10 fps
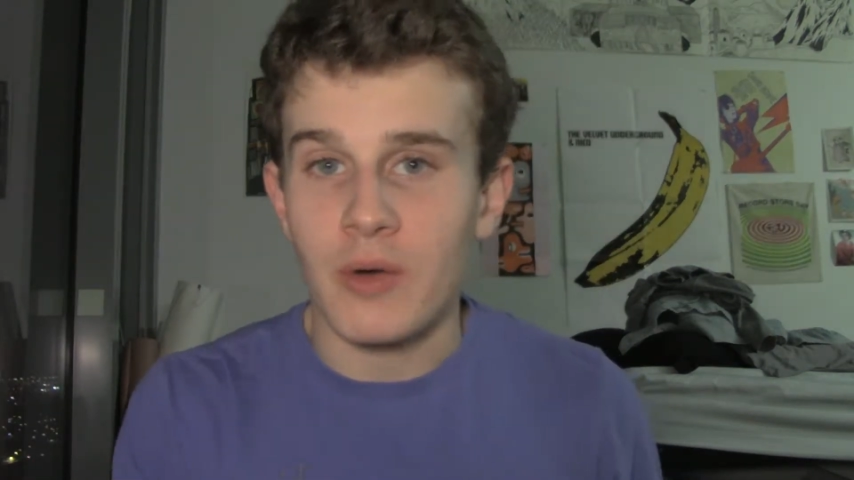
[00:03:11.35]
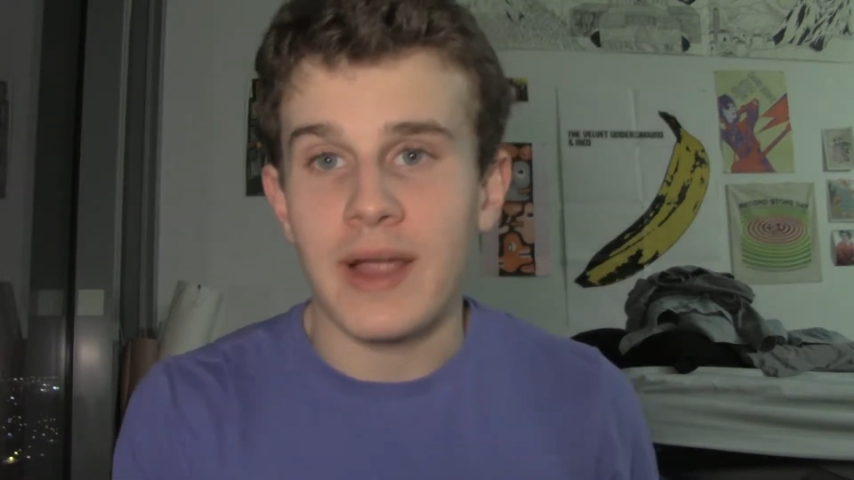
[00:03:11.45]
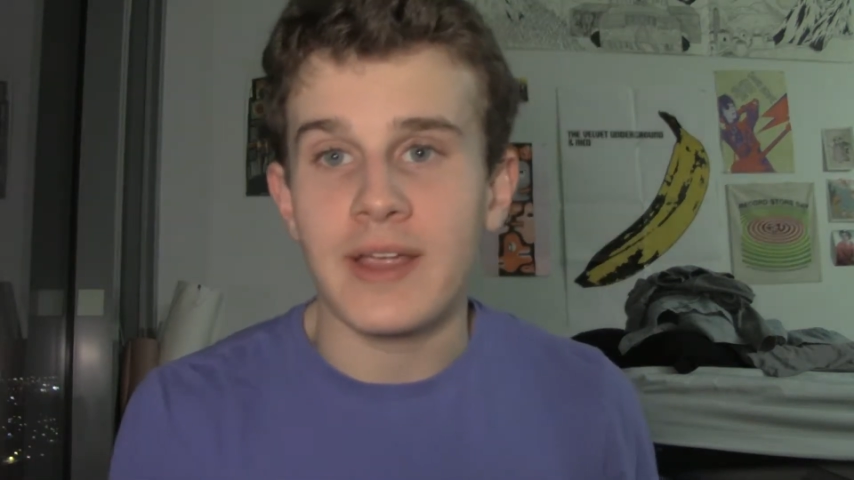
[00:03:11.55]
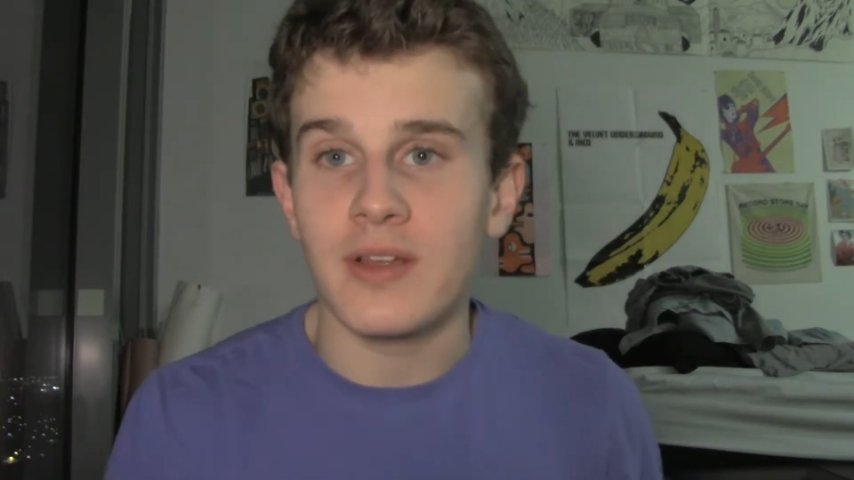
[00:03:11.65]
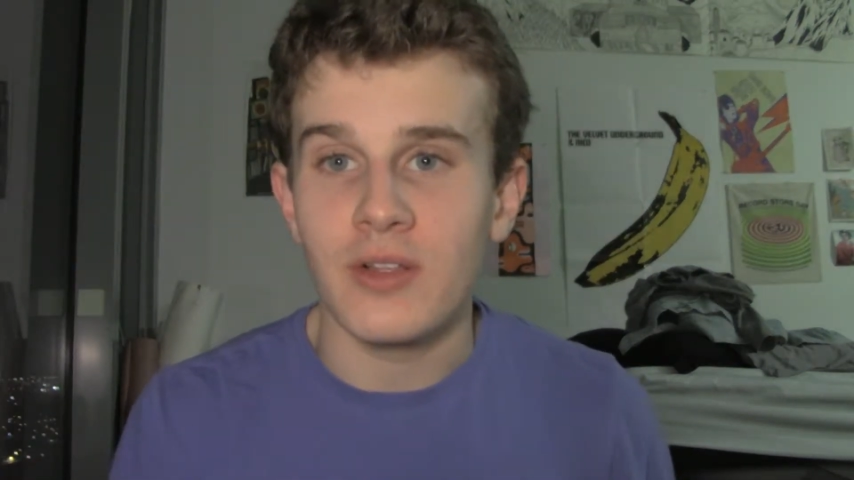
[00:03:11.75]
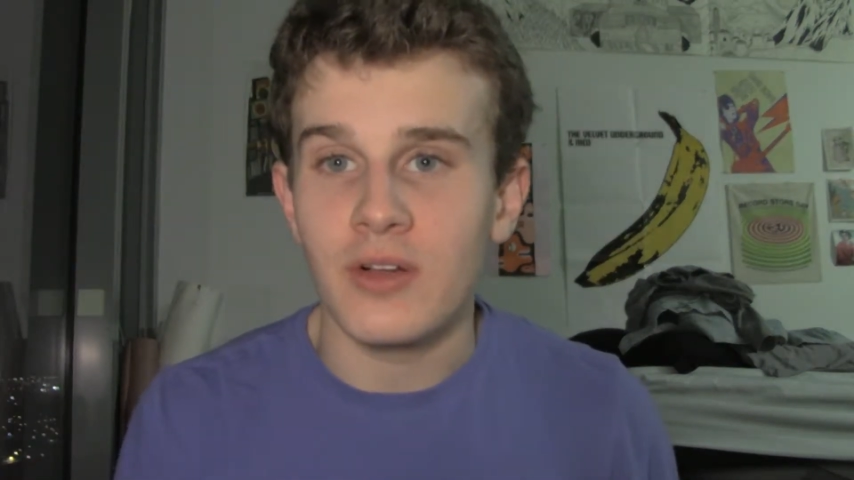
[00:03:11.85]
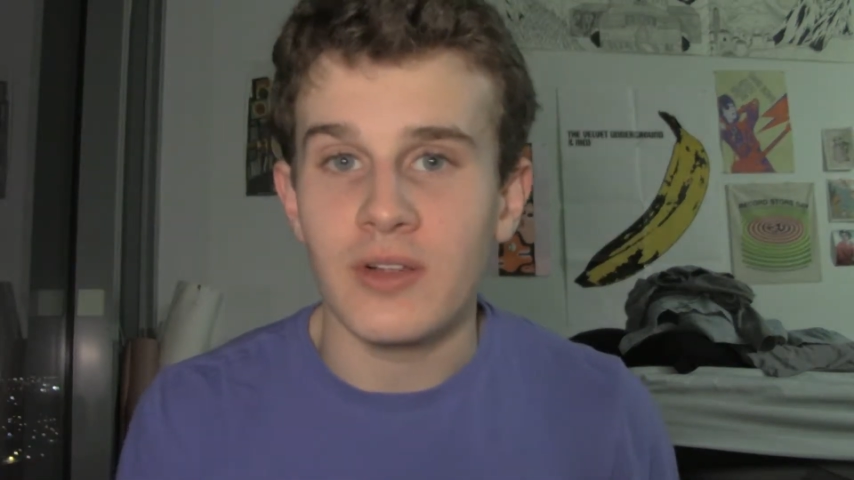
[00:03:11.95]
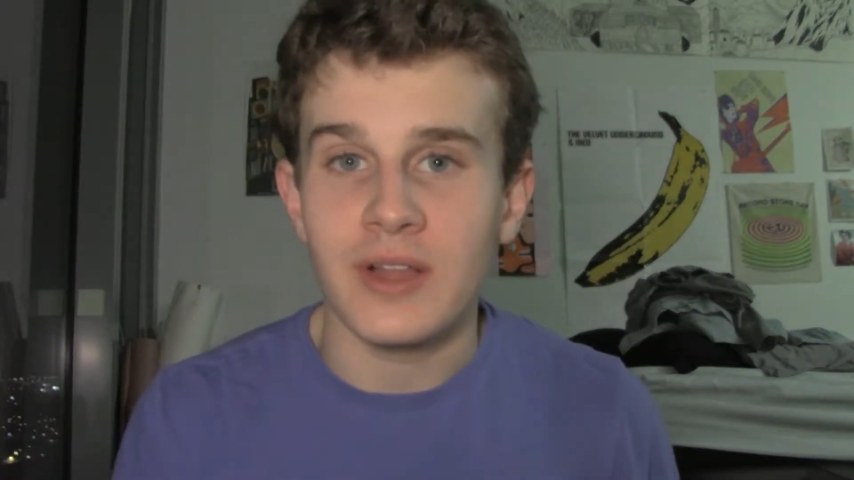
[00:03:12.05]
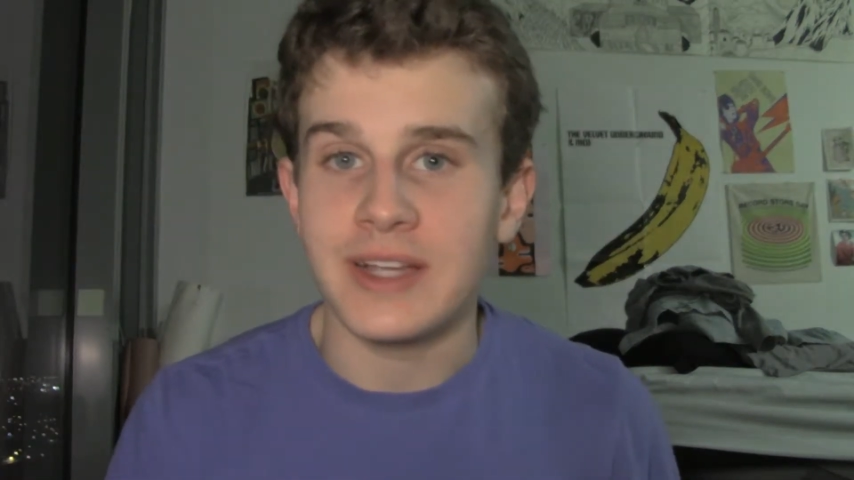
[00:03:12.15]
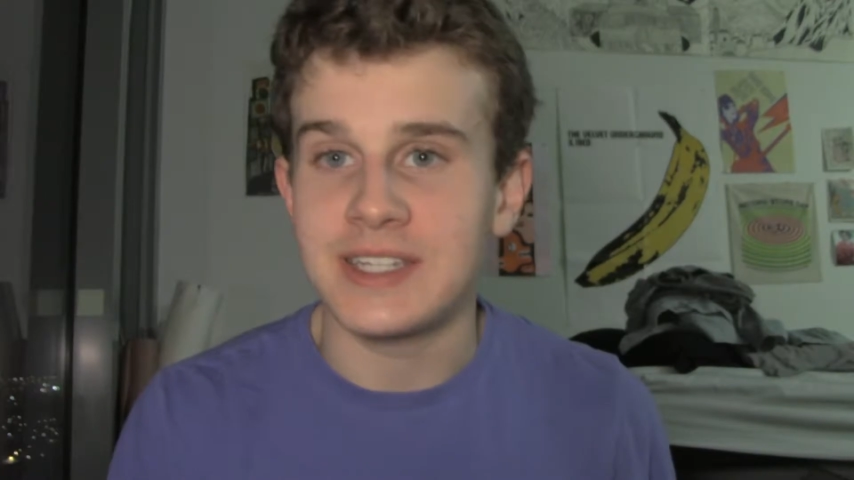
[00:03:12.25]

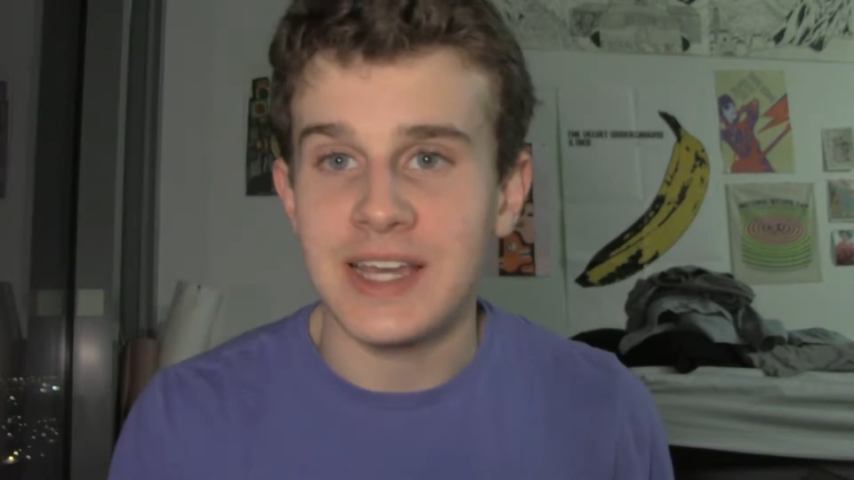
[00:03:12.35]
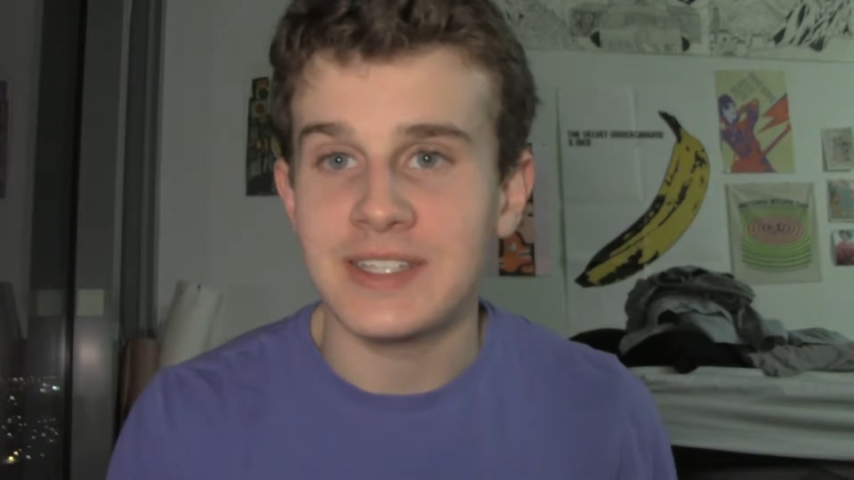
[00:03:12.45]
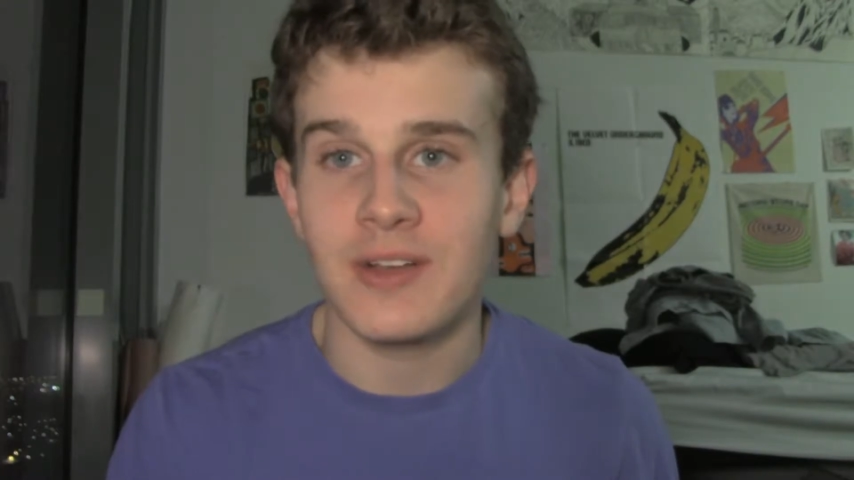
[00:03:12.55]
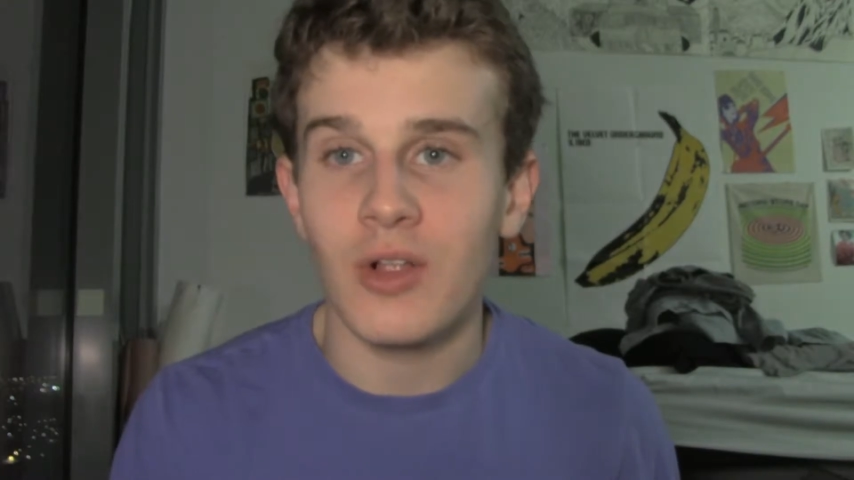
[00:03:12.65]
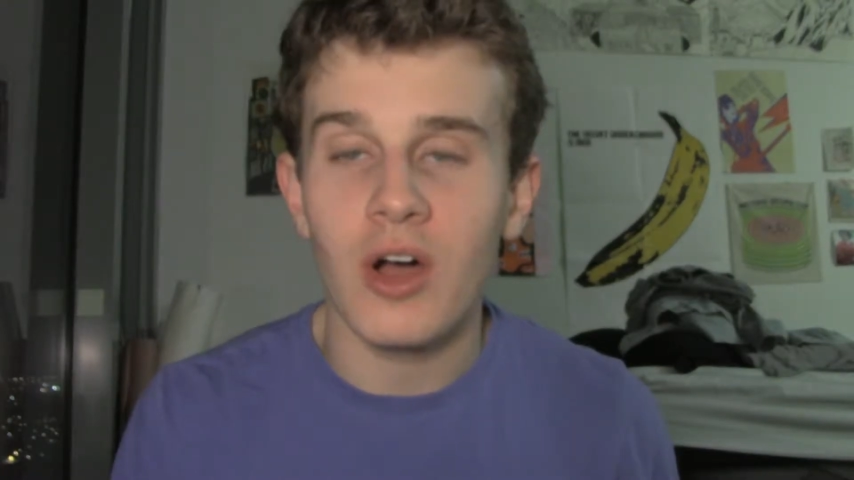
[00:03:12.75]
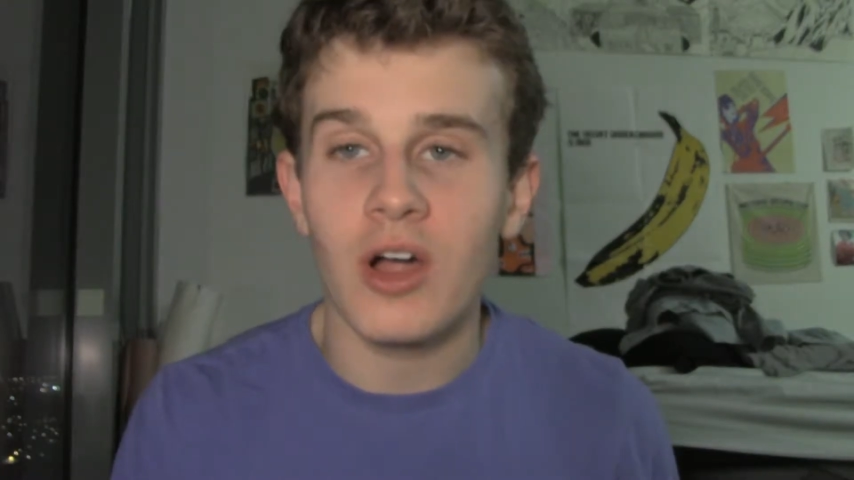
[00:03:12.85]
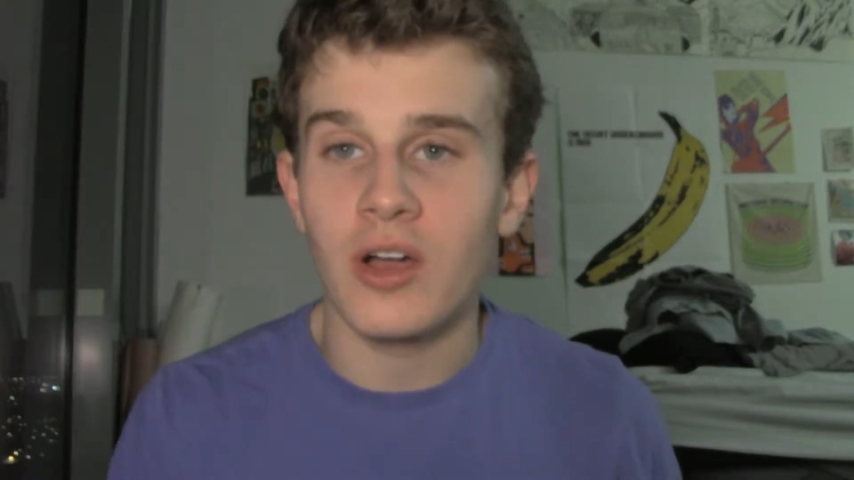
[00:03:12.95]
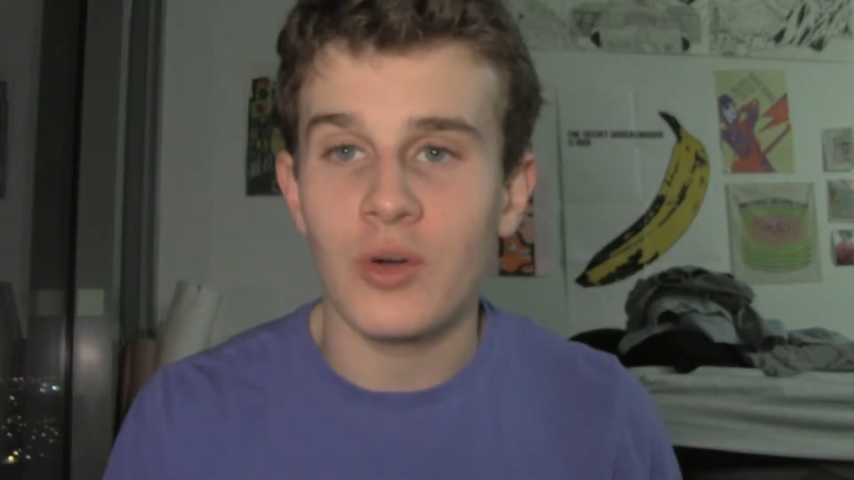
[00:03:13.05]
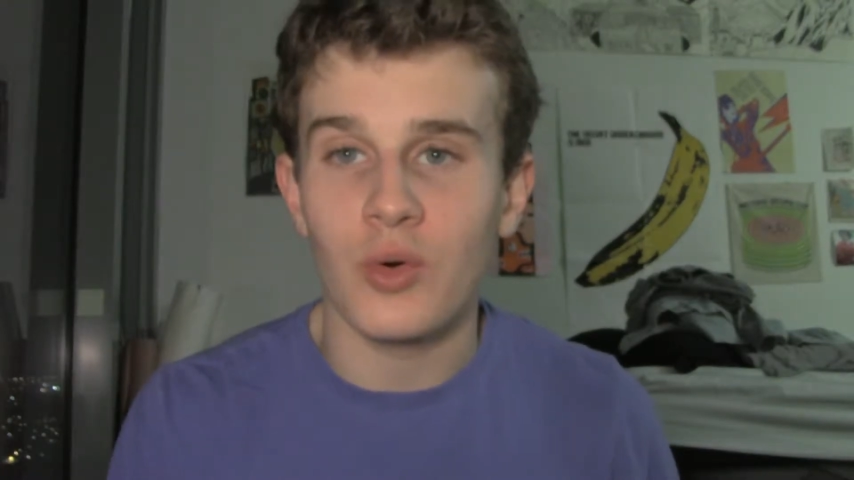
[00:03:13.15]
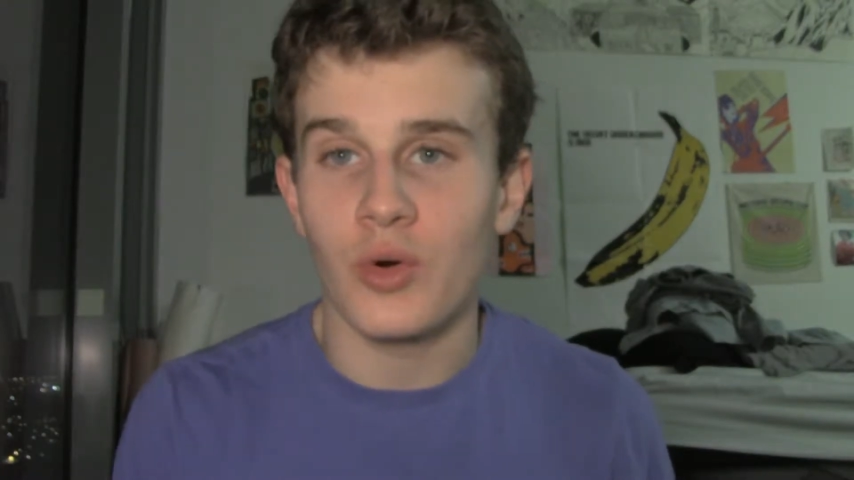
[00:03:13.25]
regular like
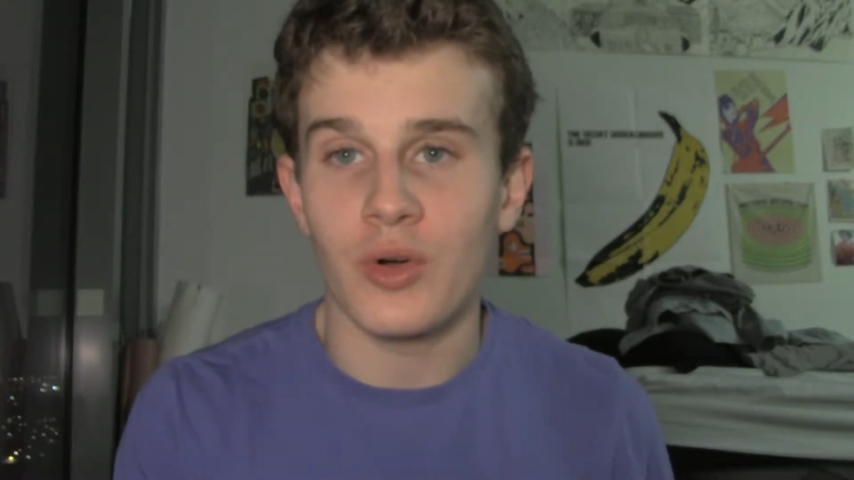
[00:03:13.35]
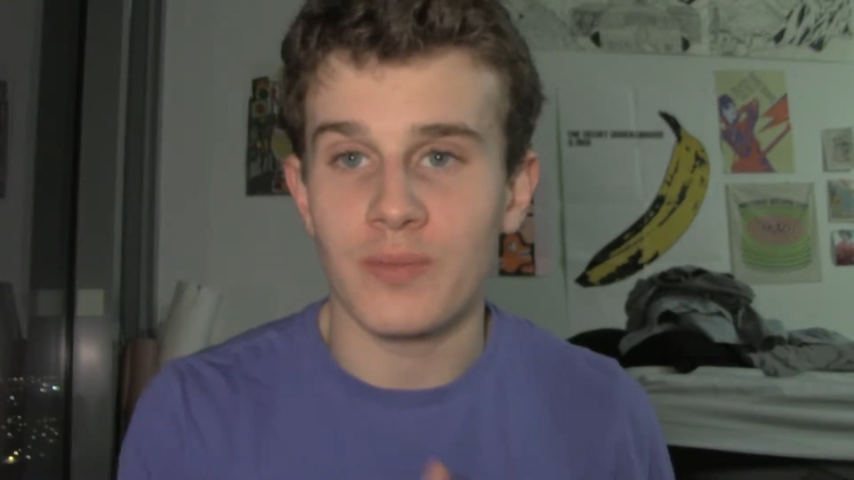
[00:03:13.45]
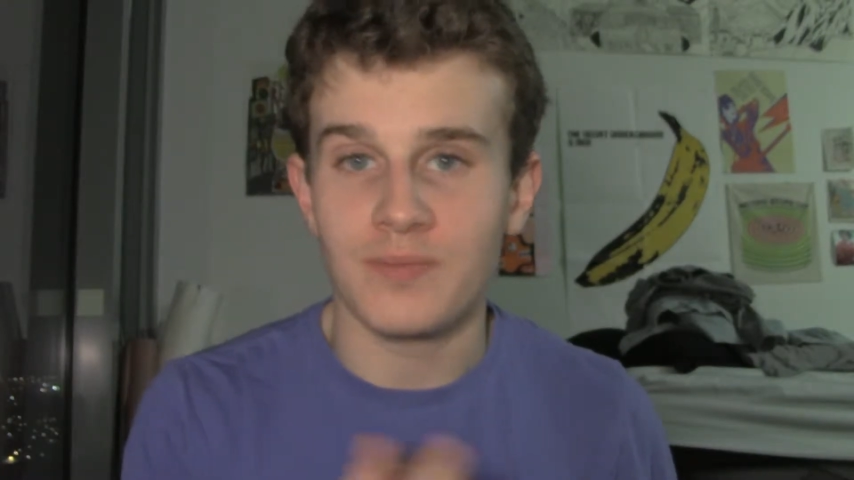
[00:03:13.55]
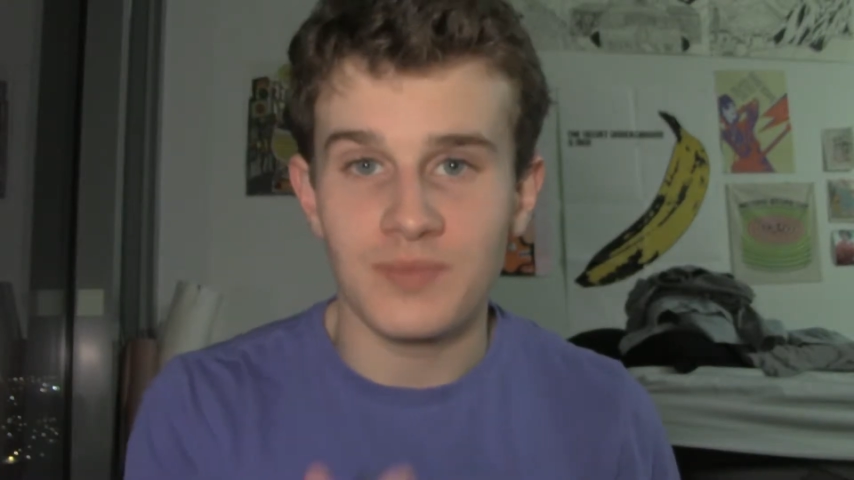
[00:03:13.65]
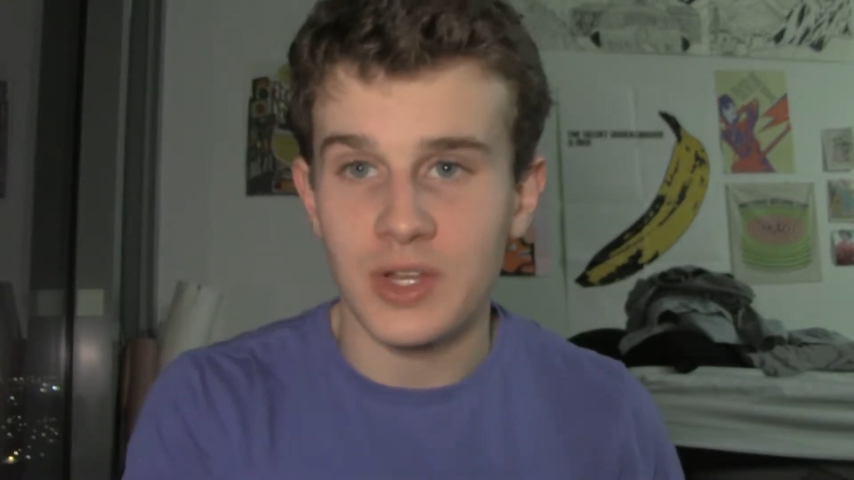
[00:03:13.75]
DSLR or,